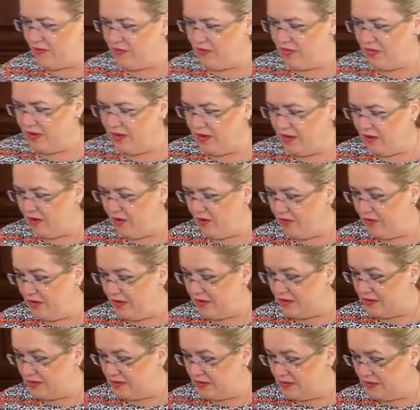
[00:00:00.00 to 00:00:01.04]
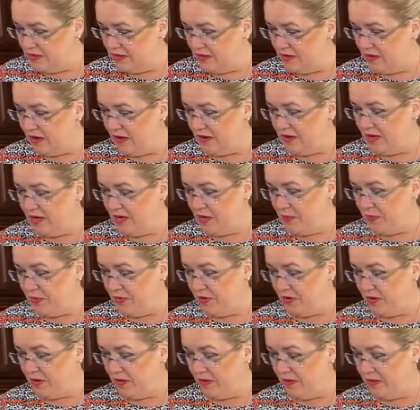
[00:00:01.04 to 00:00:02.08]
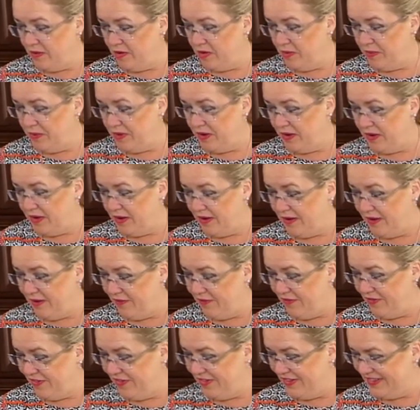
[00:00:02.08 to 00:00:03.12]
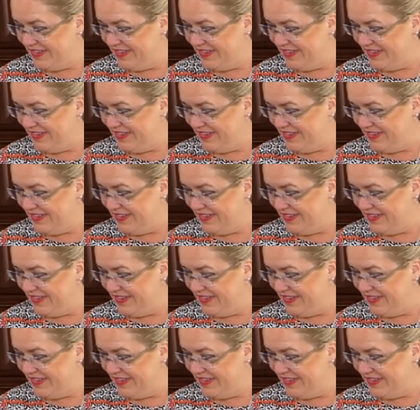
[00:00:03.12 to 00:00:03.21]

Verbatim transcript: everything in all these. I need to put a little bit of,